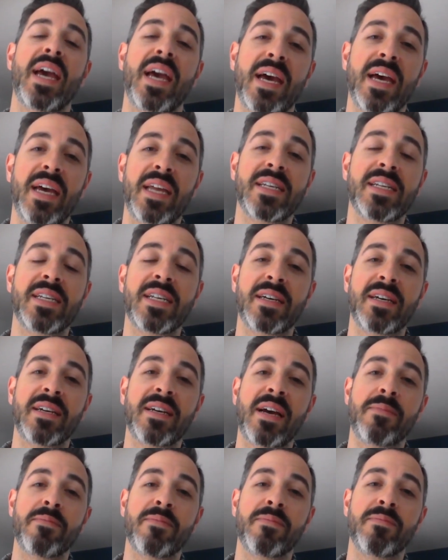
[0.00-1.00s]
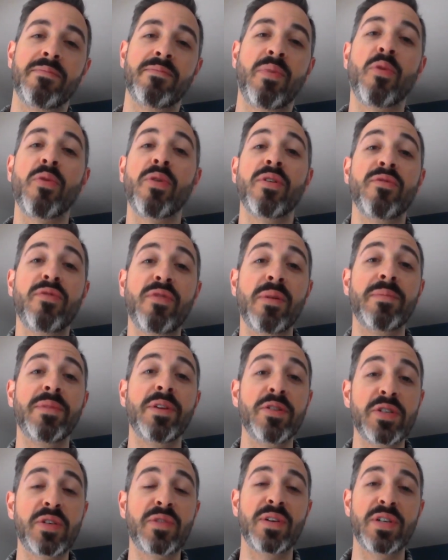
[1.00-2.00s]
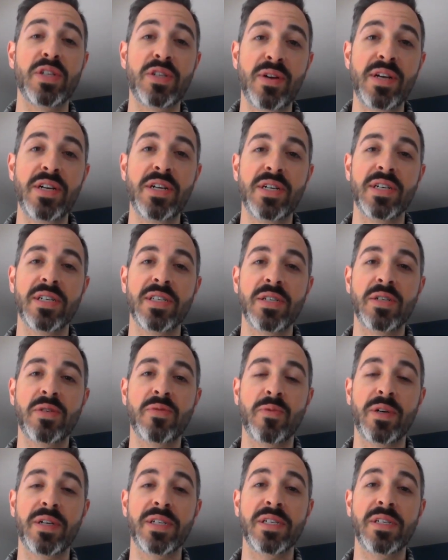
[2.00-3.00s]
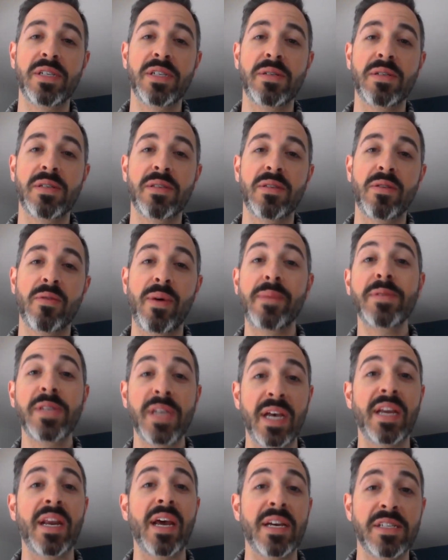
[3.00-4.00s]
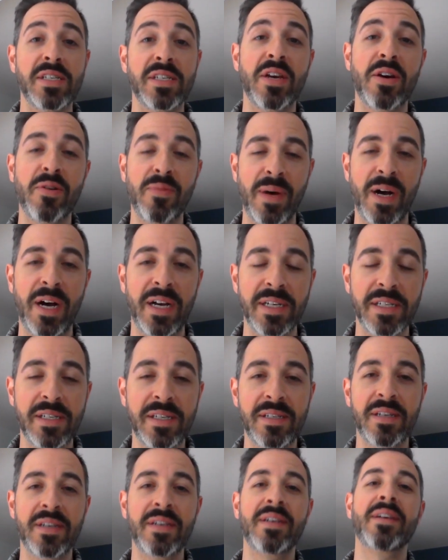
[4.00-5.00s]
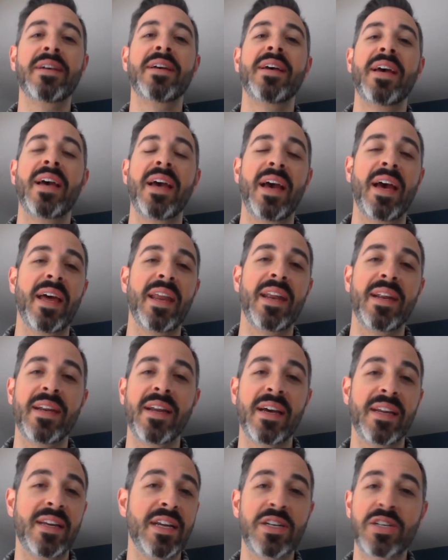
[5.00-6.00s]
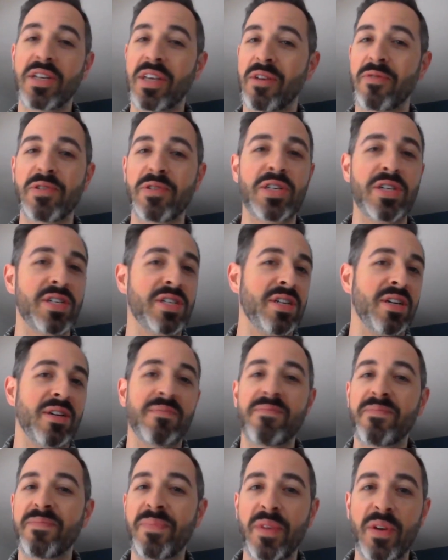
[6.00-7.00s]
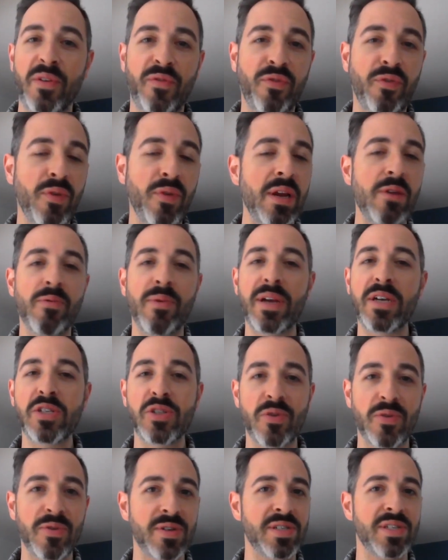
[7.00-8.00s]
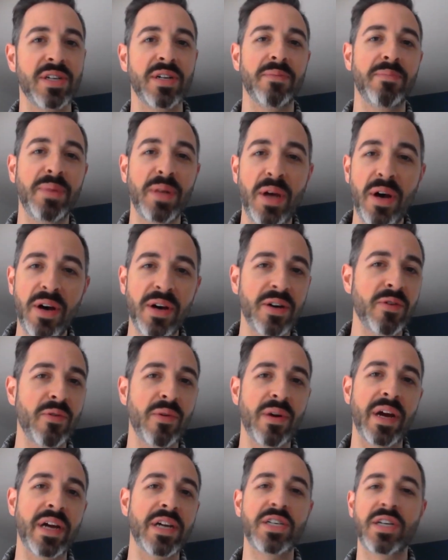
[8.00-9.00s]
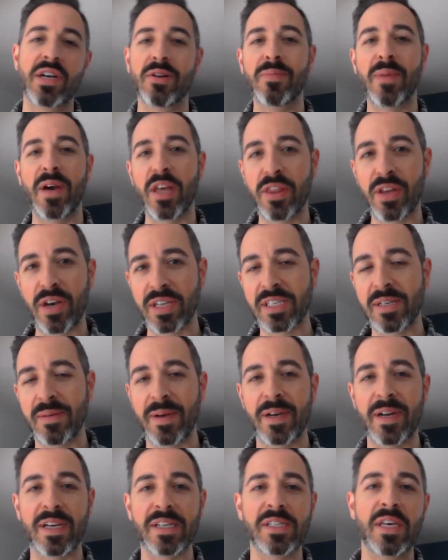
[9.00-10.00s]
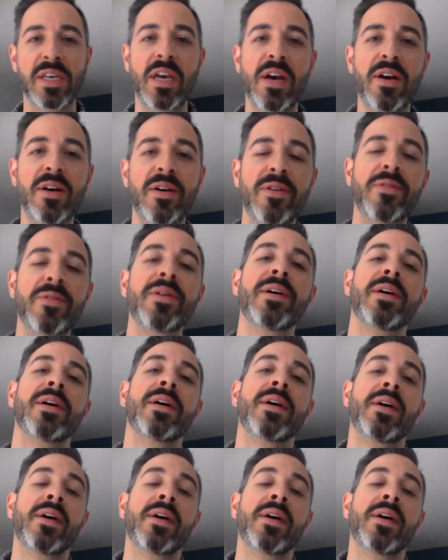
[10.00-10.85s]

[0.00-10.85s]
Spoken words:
And born from those frustrations was the website, SEO Moz. And initially it was just a free resource and a blog where I shared my thoughts about SEO.